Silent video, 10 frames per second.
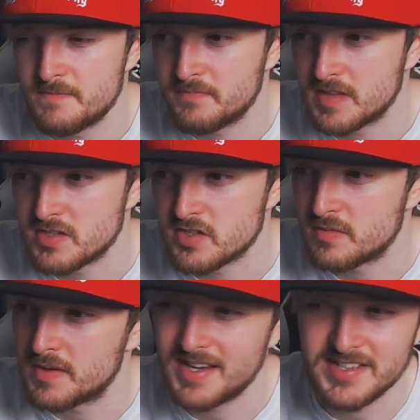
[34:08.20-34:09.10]
this is some,
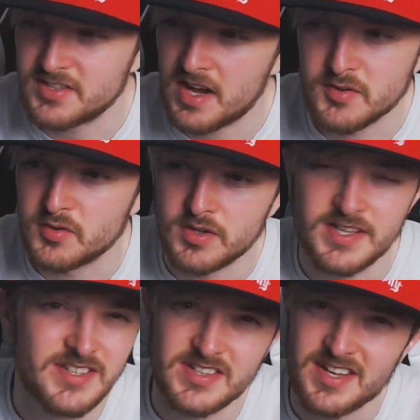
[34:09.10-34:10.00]
I don't know,
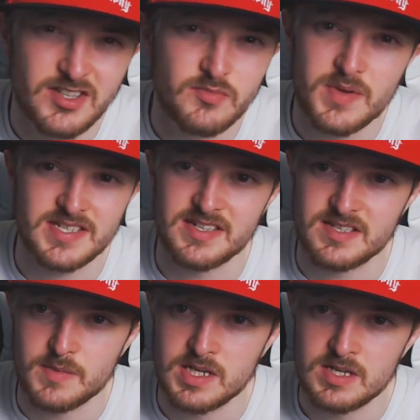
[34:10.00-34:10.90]
that doesn't make sense to
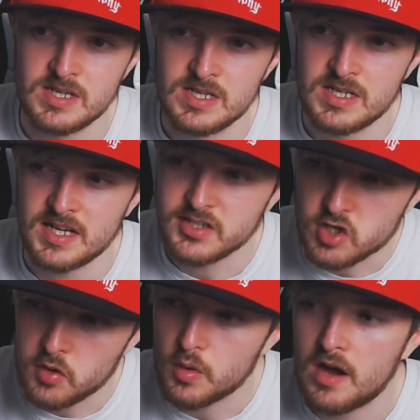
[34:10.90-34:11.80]
me. He's
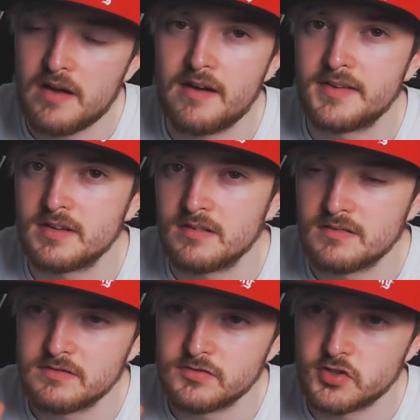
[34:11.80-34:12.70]
got to have had
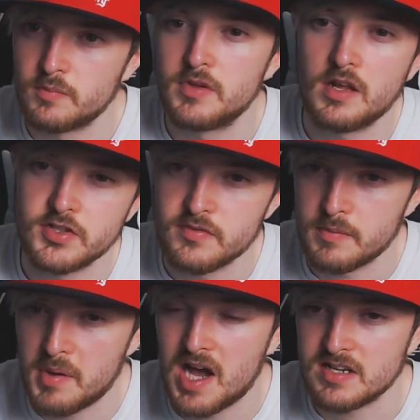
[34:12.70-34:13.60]
some knowledge of the
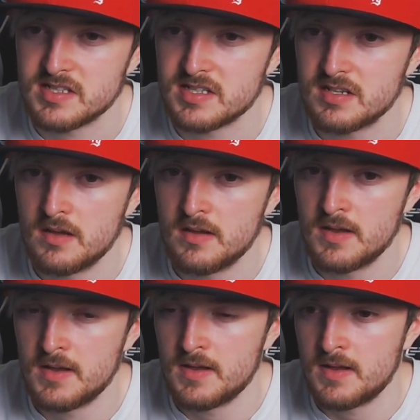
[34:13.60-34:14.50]
past
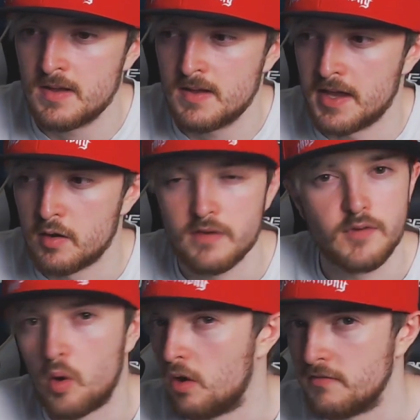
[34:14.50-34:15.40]
in order
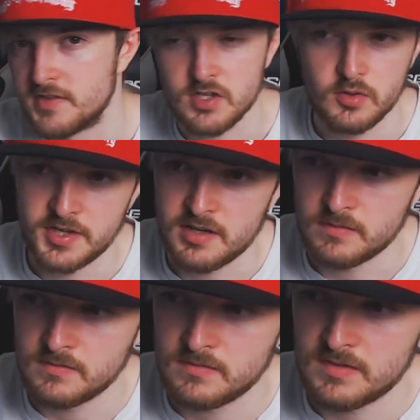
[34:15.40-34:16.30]
for all this to go down.
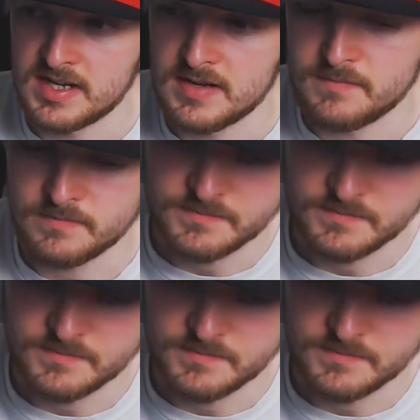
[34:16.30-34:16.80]
You